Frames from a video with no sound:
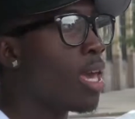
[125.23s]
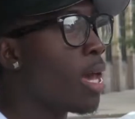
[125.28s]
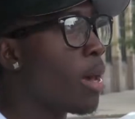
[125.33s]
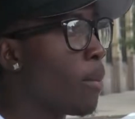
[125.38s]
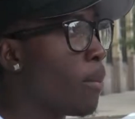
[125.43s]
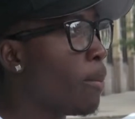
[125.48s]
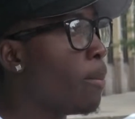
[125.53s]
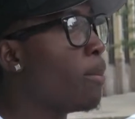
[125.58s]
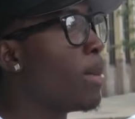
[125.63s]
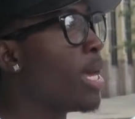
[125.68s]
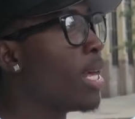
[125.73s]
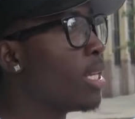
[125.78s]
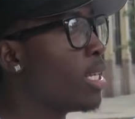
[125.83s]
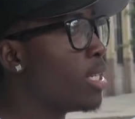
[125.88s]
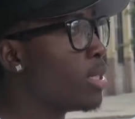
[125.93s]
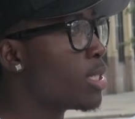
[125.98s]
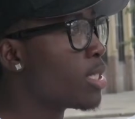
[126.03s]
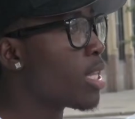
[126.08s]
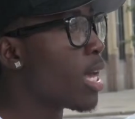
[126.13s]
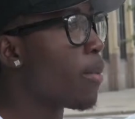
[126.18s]
Yeah,
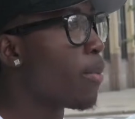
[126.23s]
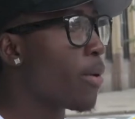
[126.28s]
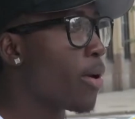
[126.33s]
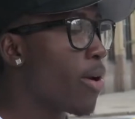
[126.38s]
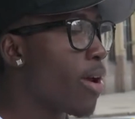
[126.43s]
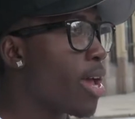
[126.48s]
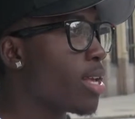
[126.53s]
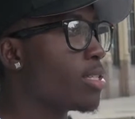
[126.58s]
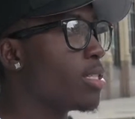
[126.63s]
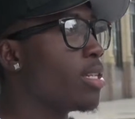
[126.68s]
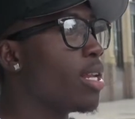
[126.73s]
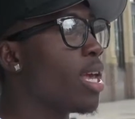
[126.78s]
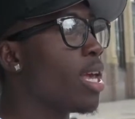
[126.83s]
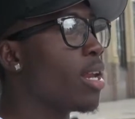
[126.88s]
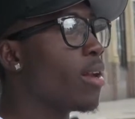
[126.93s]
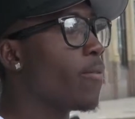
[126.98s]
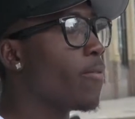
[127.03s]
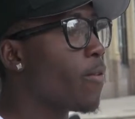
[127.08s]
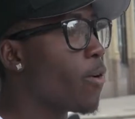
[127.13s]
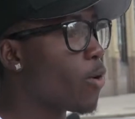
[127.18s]
mainly stop
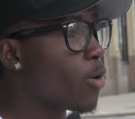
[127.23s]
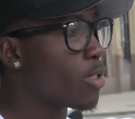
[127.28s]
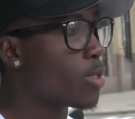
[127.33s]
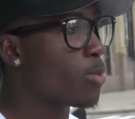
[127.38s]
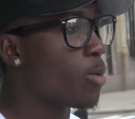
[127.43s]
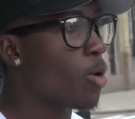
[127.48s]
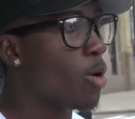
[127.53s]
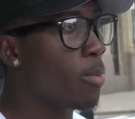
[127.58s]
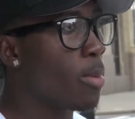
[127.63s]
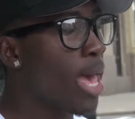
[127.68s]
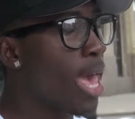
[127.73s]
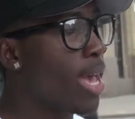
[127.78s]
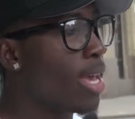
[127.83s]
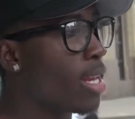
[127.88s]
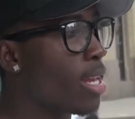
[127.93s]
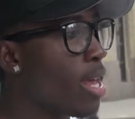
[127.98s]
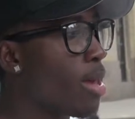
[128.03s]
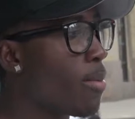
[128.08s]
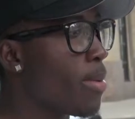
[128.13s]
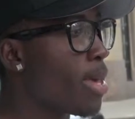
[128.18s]
procrastinating, focus more on my
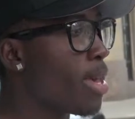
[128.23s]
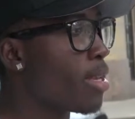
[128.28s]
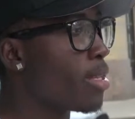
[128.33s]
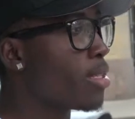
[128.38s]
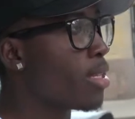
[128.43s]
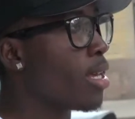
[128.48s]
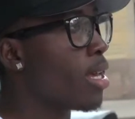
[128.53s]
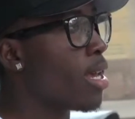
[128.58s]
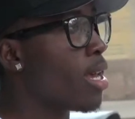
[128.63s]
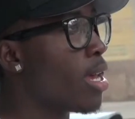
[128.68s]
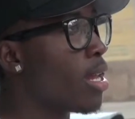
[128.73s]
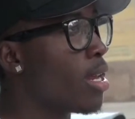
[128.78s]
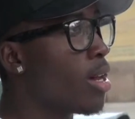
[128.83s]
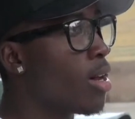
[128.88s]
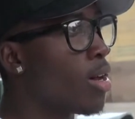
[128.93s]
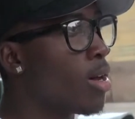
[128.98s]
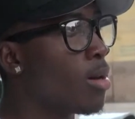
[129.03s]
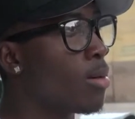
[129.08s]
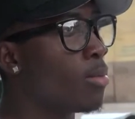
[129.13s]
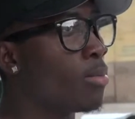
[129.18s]
academics, and
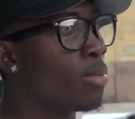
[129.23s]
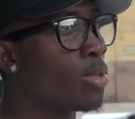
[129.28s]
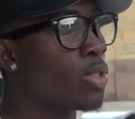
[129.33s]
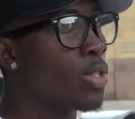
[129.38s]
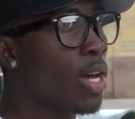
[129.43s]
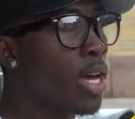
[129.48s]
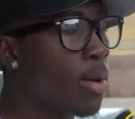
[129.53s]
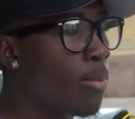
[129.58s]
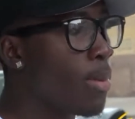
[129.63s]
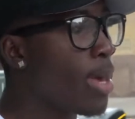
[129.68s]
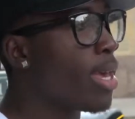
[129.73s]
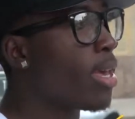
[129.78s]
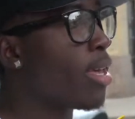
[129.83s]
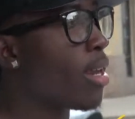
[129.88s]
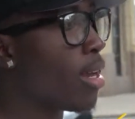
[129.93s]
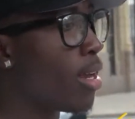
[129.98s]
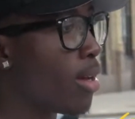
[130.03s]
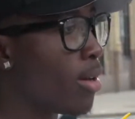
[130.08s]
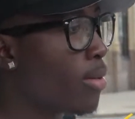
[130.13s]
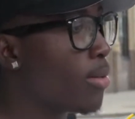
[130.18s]
trying to make it
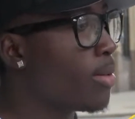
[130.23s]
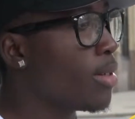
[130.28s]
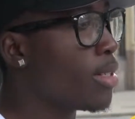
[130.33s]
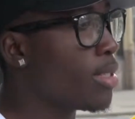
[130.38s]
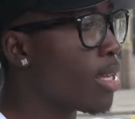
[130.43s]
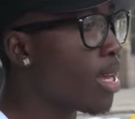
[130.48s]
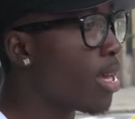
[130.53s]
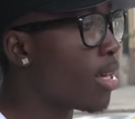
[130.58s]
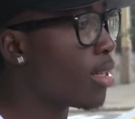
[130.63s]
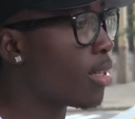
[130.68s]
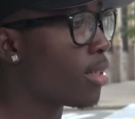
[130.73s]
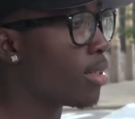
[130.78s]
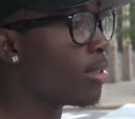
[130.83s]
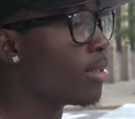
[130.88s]
out, exactly,